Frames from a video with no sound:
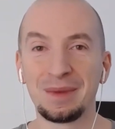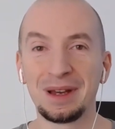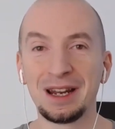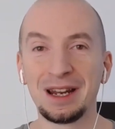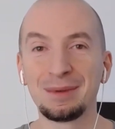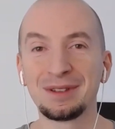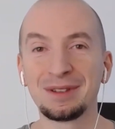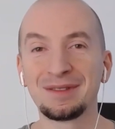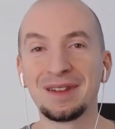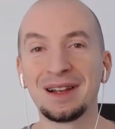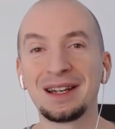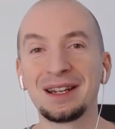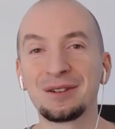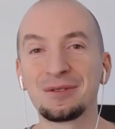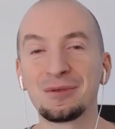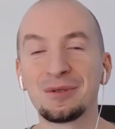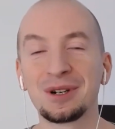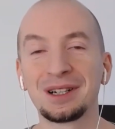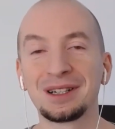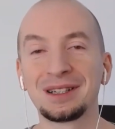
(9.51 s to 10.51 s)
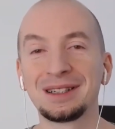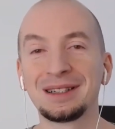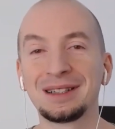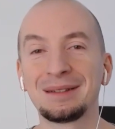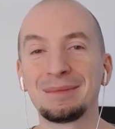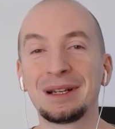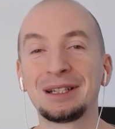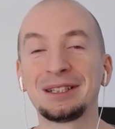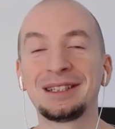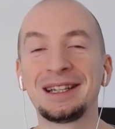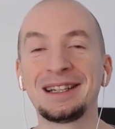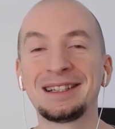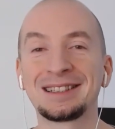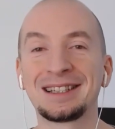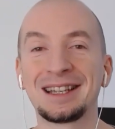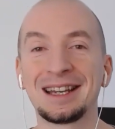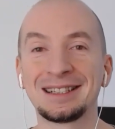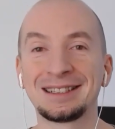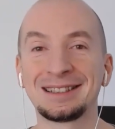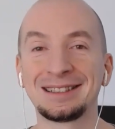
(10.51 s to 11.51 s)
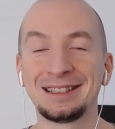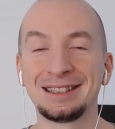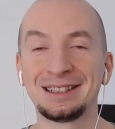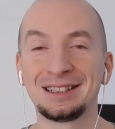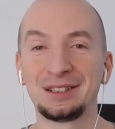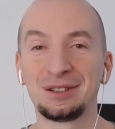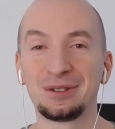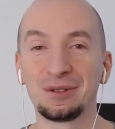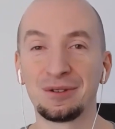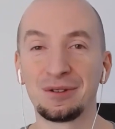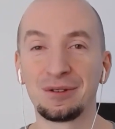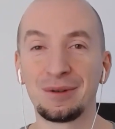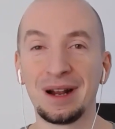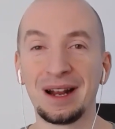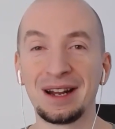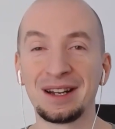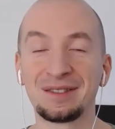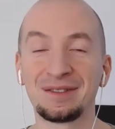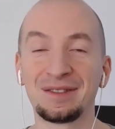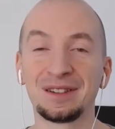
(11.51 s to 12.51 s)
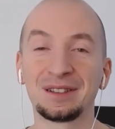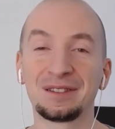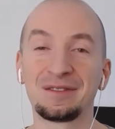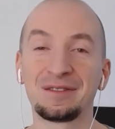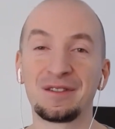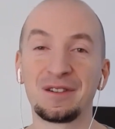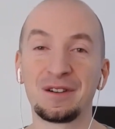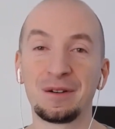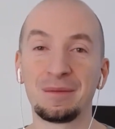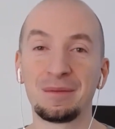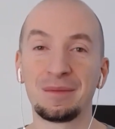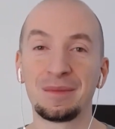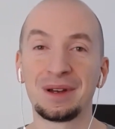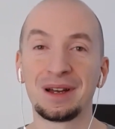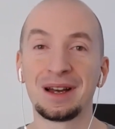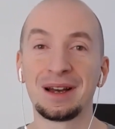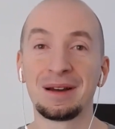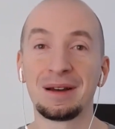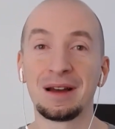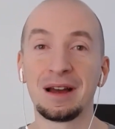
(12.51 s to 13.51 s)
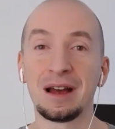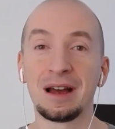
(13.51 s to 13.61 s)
My name is Lottie Gordon. My today's guest is Joe Reichsfeld from uh,